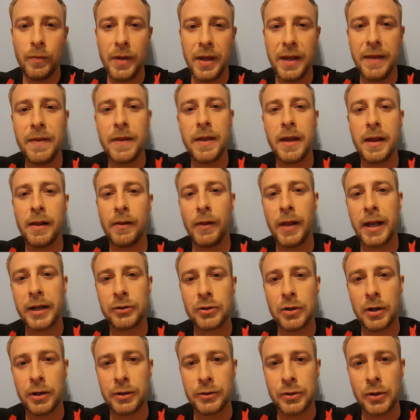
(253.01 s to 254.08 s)
in the
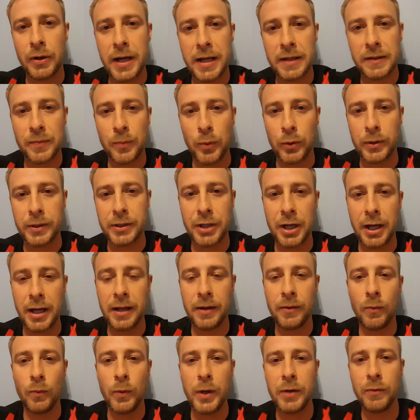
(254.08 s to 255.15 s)
electron transport
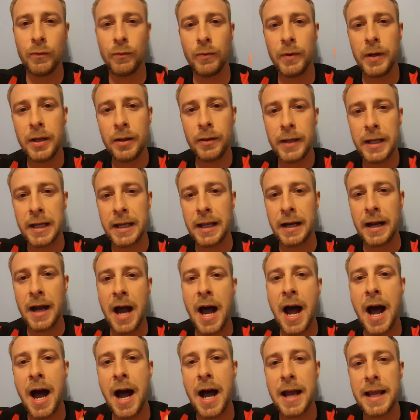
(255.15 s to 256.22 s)
chain, we really get a
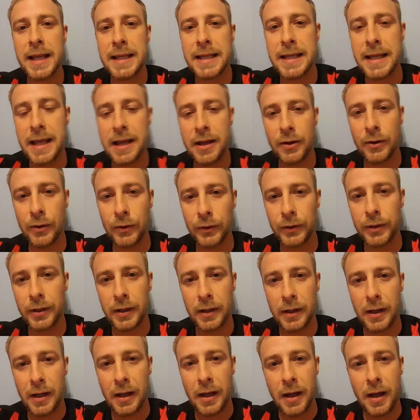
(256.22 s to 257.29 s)
high yield
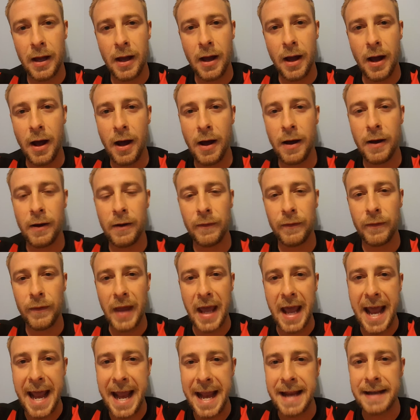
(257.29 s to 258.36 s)
of
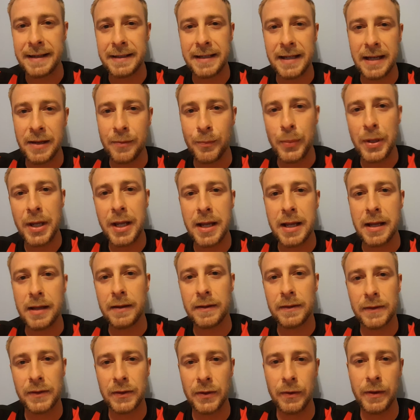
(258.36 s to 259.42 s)

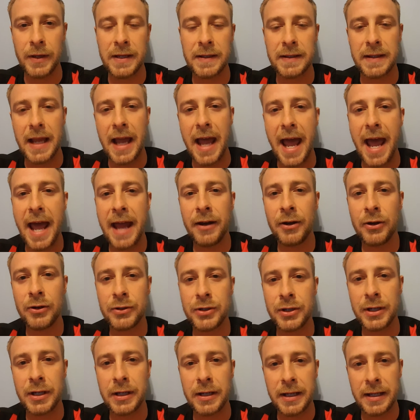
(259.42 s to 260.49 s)
ATP, so these
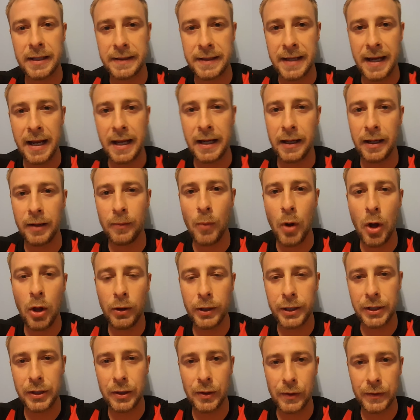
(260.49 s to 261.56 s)
energy-containing
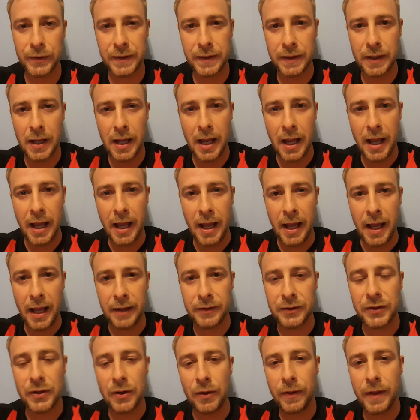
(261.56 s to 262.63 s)
molecules.
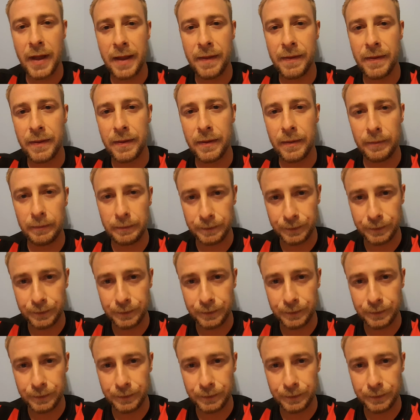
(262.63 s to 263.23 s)
And so then